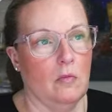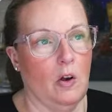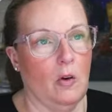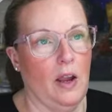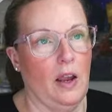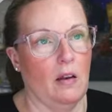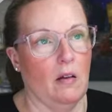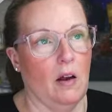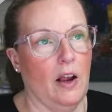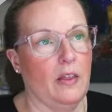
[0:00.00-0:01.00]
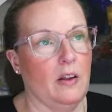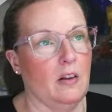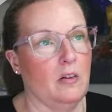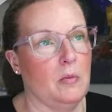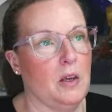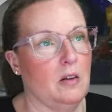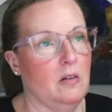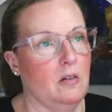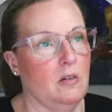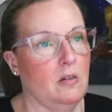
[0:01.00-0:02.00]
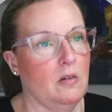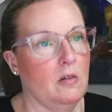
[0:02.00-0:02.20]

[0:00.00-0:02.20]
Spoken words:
Okay. I think this means